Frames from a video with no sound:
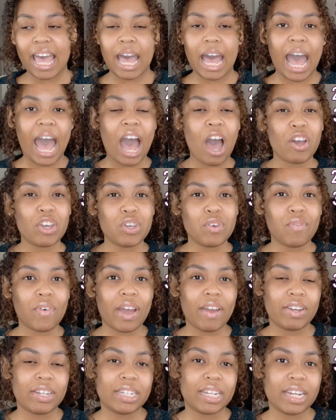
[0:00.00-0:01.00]
how you've
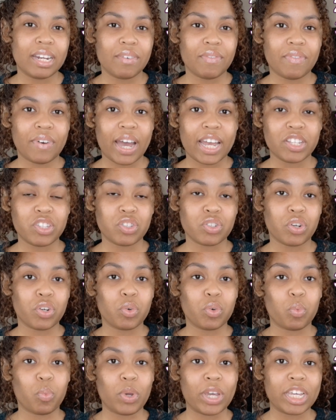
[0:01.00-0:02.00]
identified
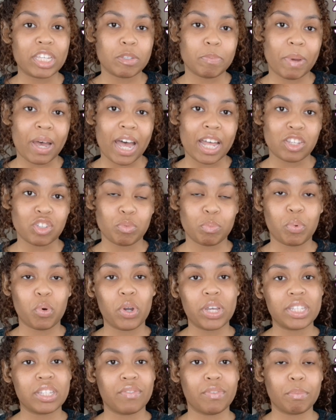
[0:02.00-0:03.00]
certain weak spots or
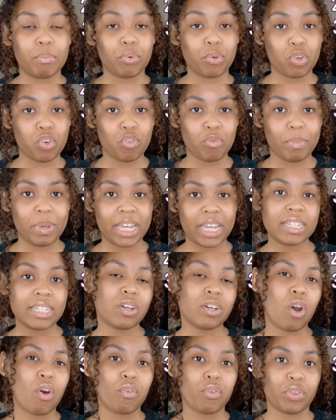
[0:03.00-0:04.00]
points of improvement
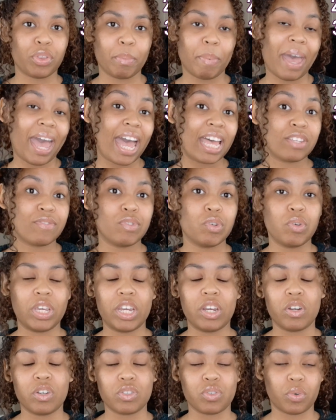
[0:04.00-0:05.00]
over the past few
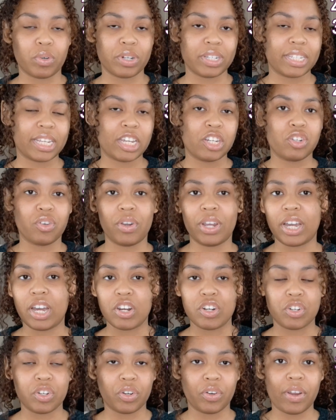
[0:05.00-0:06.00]
years, or say during
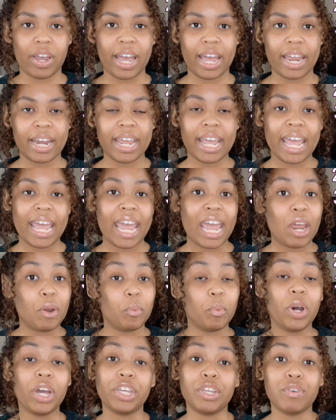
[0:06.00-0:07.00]
undergrad,
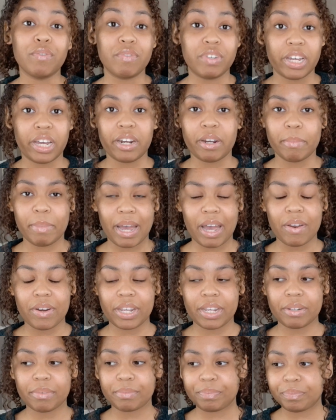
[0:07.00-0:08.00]
and what you've done about
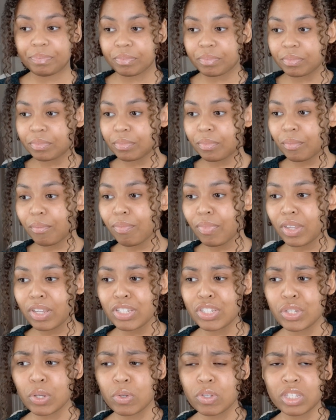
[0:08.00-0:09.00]
it.
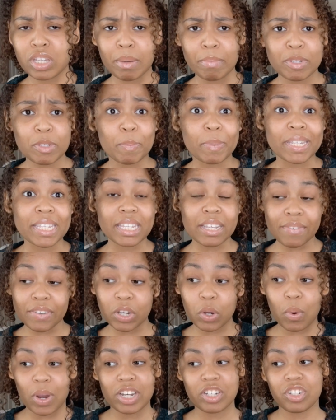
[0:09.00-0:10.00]
So some
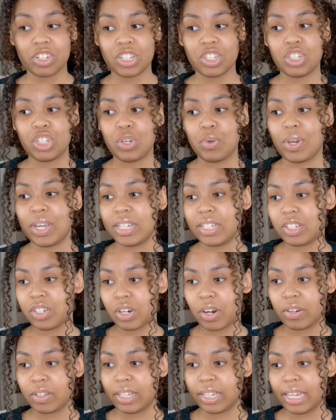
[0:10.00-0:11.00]
specific questions you can
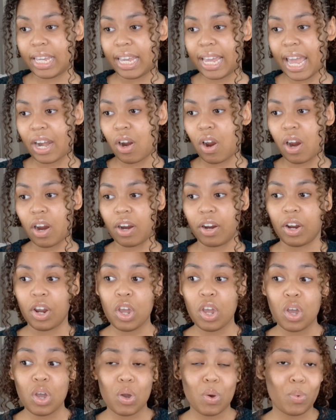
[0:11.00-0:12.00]
start looking at are,
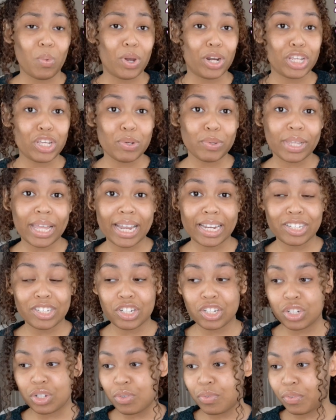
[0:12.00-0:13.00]
what do you like
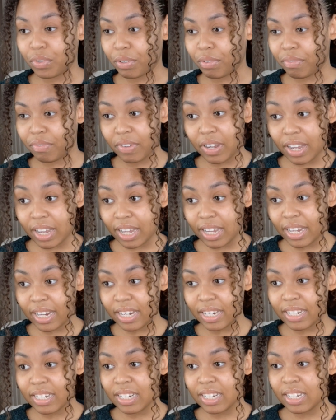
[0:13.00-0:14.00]
to do for
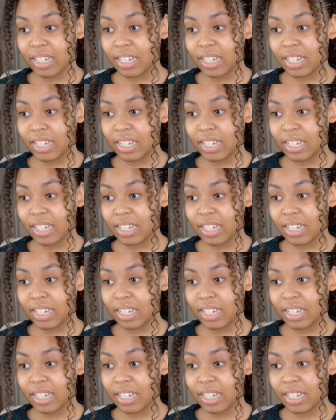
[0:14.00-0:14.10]
fun?